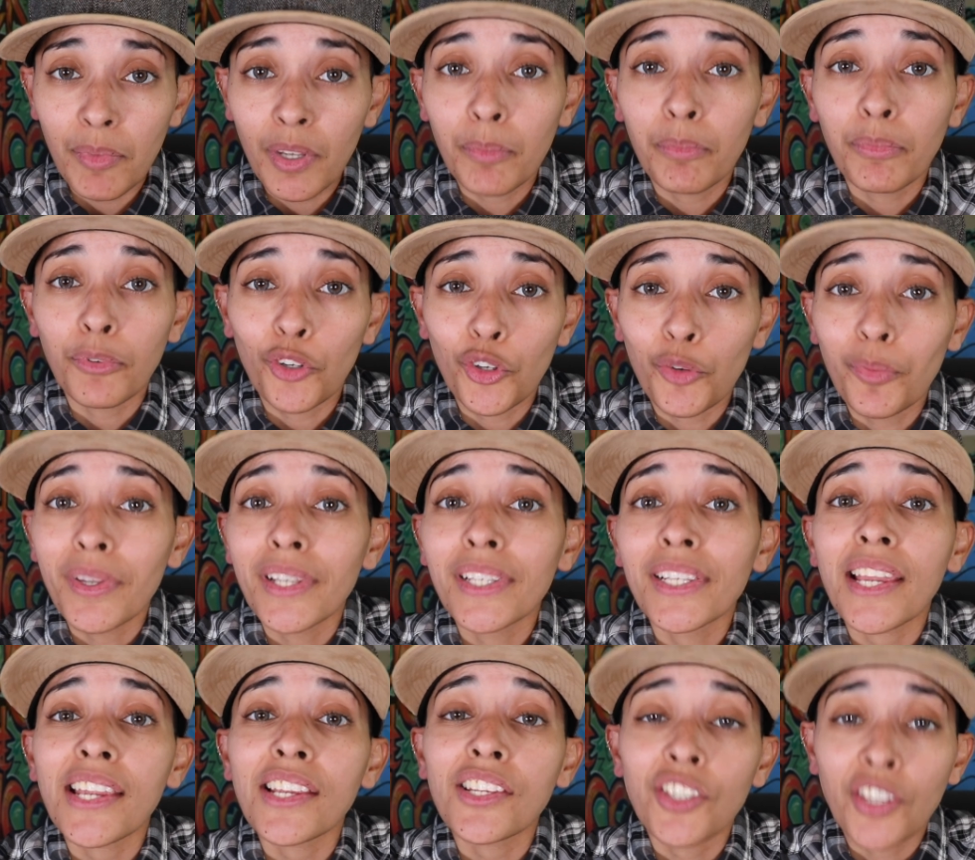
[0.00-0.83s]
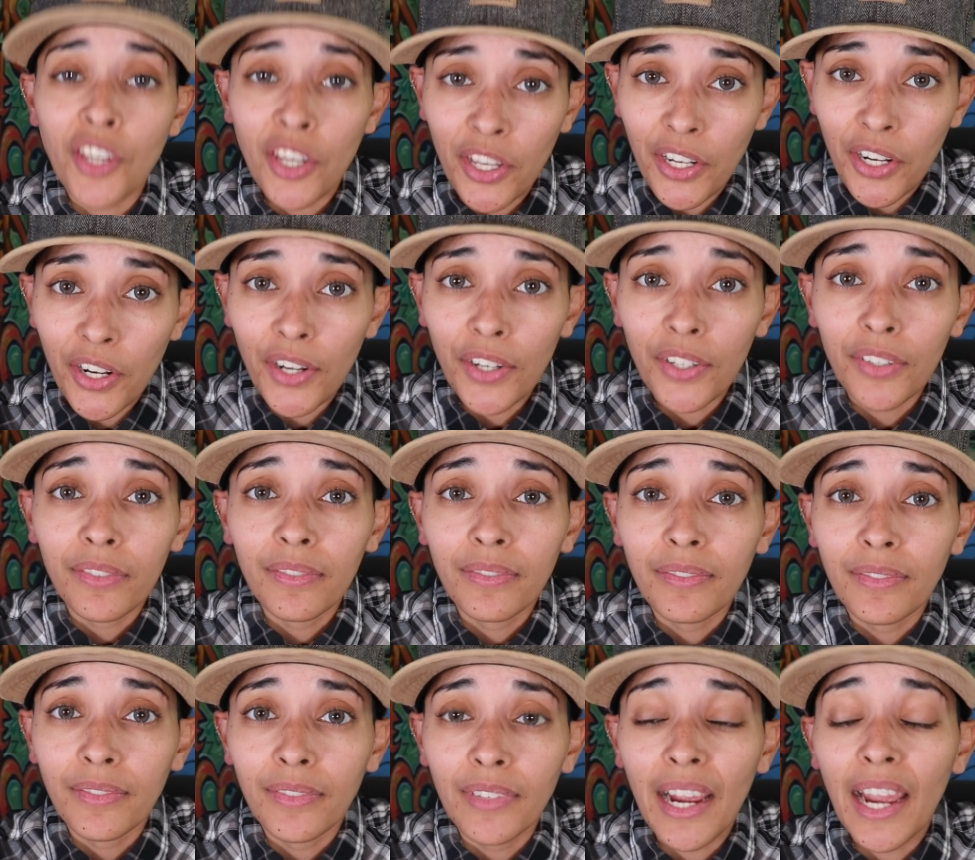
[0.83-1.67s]
McBroom is a cheater.
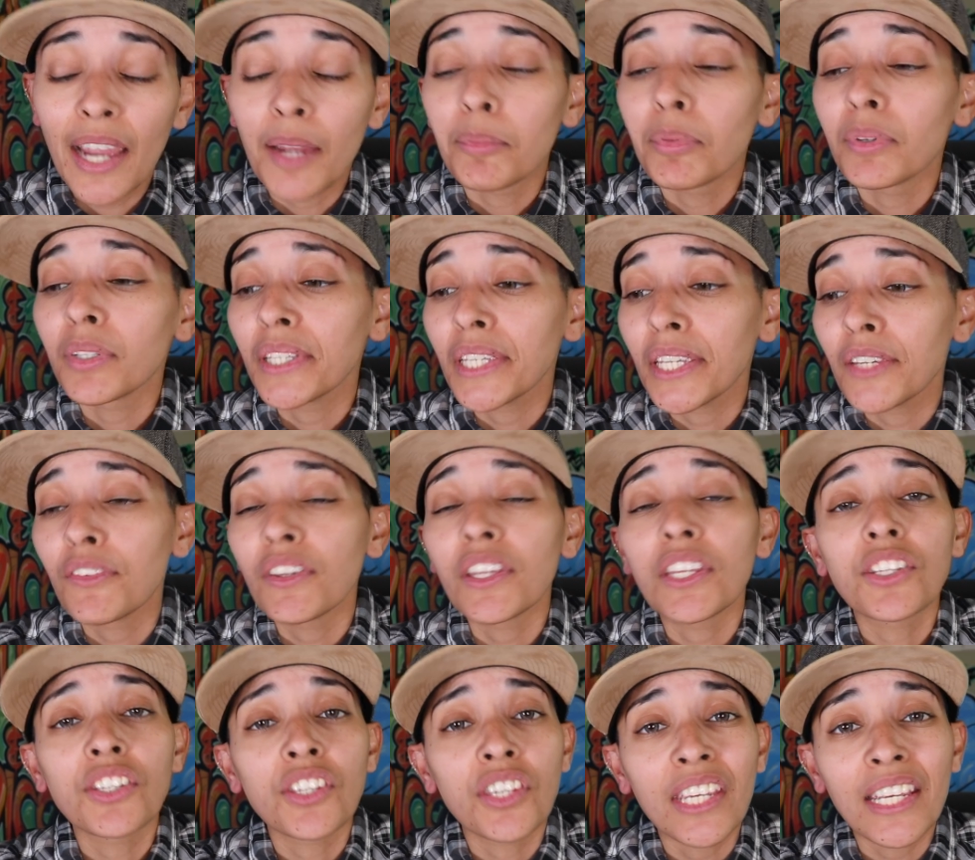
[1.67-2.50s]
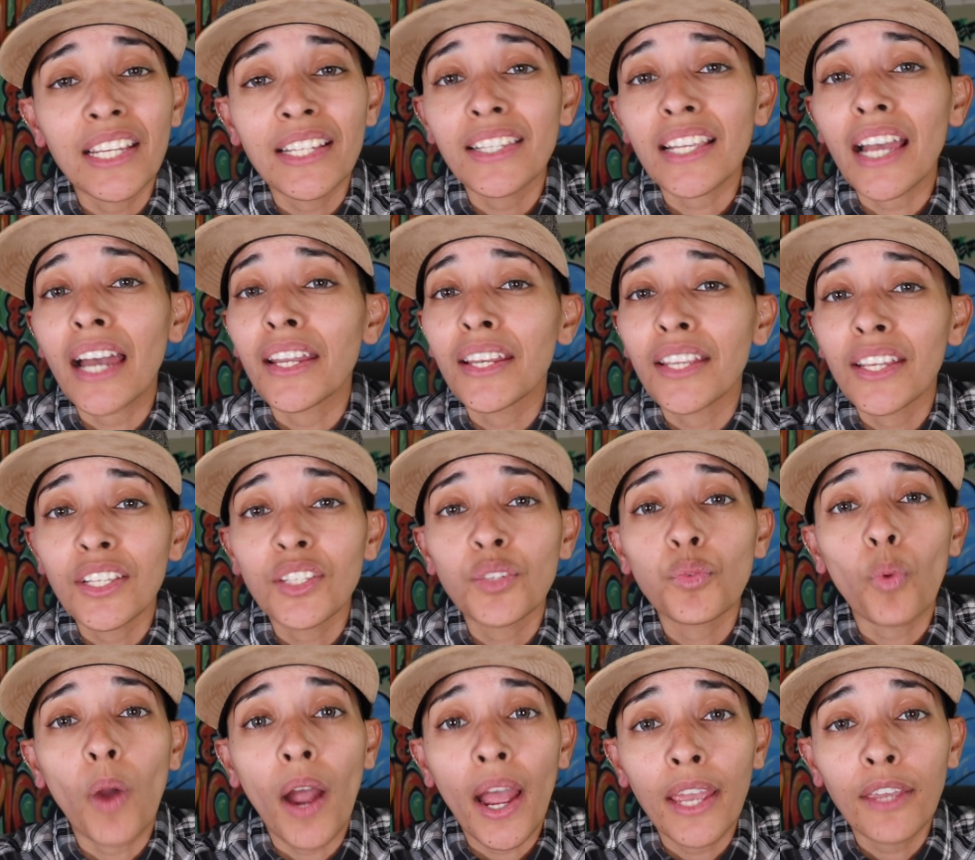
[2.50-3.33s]
I believe he cheats on
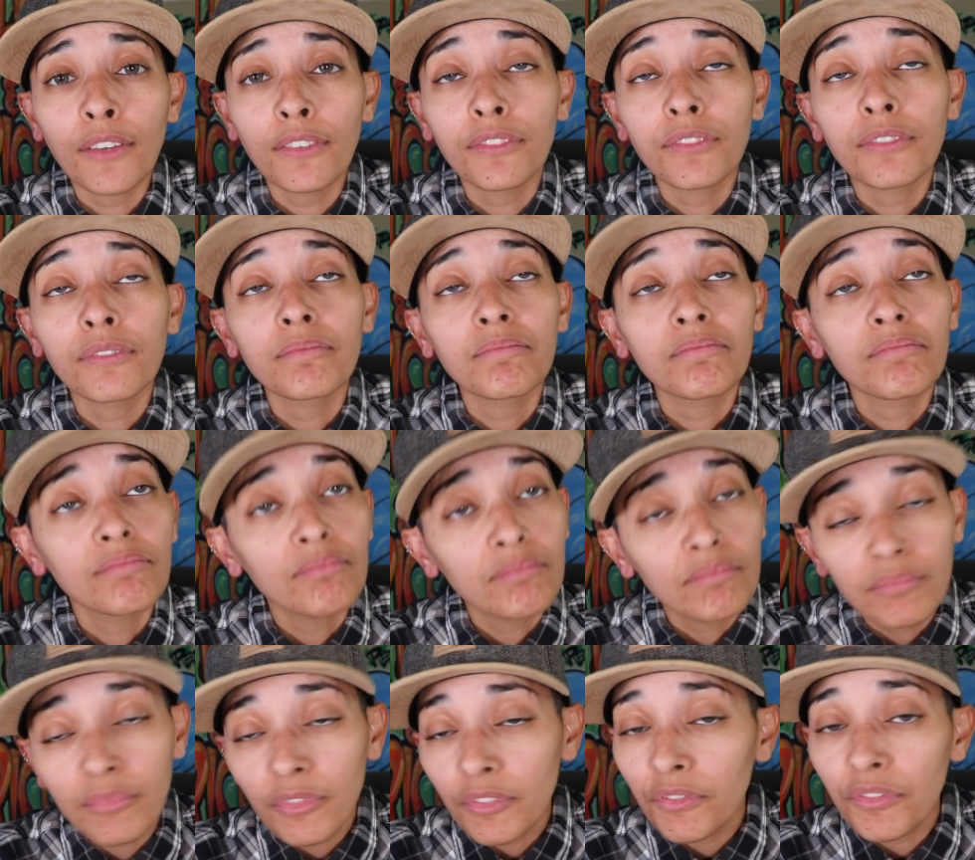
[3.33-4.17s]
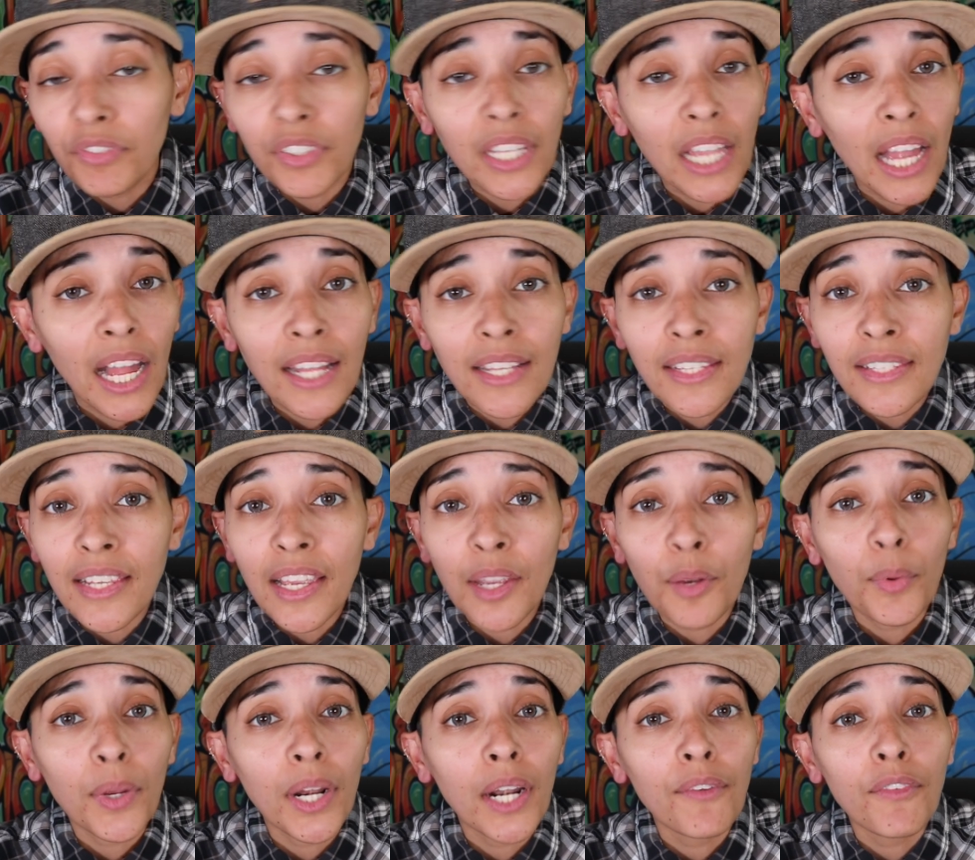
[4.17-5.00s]
his wife,
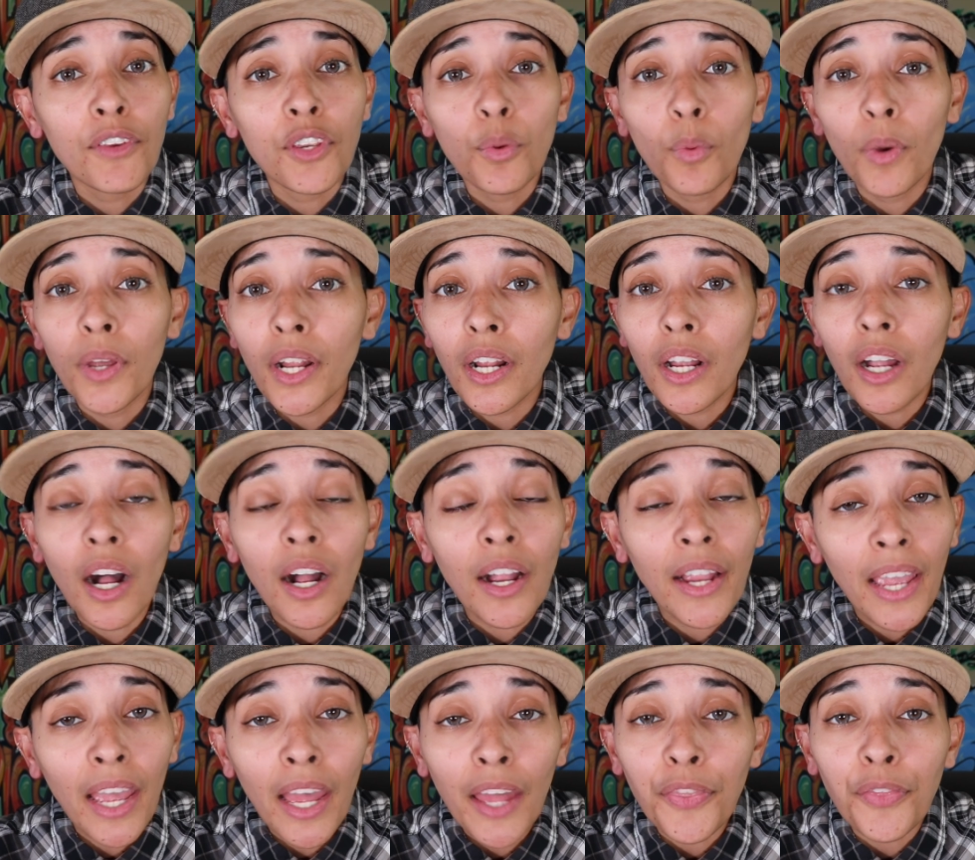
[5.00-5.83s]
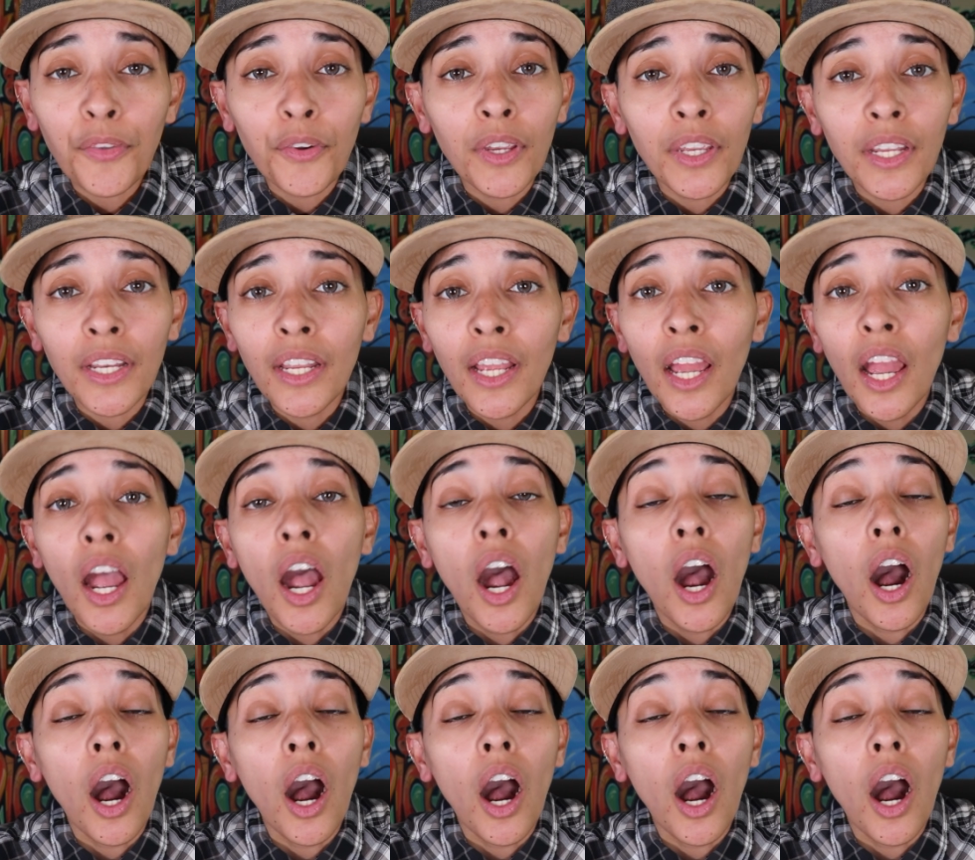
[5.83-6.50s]
fiance, whatever you wanna call Catherine,